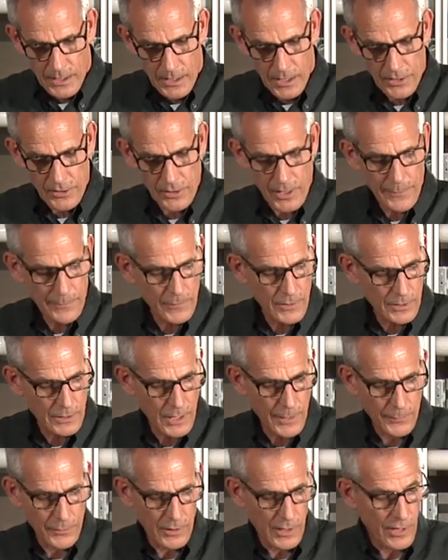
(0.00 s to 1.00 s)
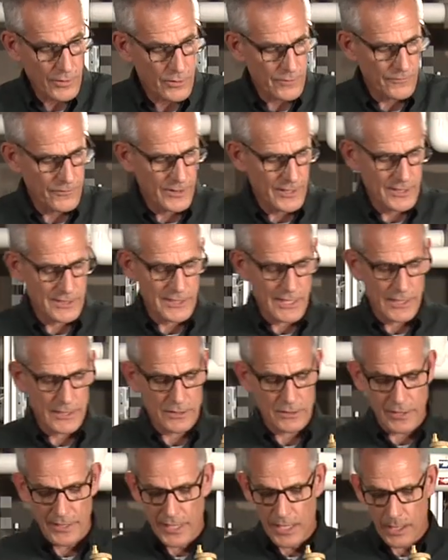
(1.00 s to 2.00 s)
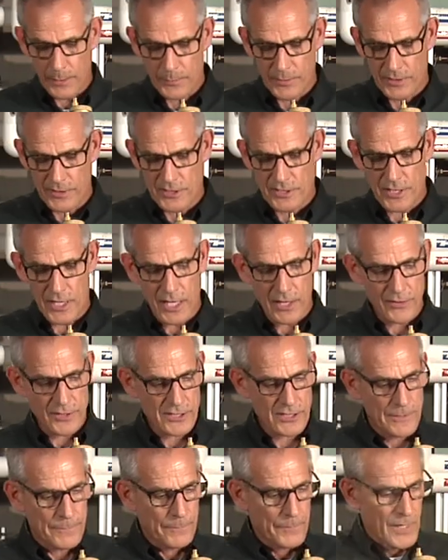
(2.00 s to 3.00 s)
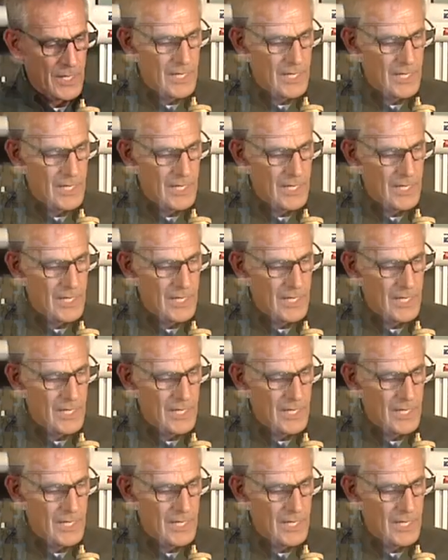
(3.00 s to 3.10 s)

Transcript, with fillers: cover up a couple other fittings that are going to help you install this.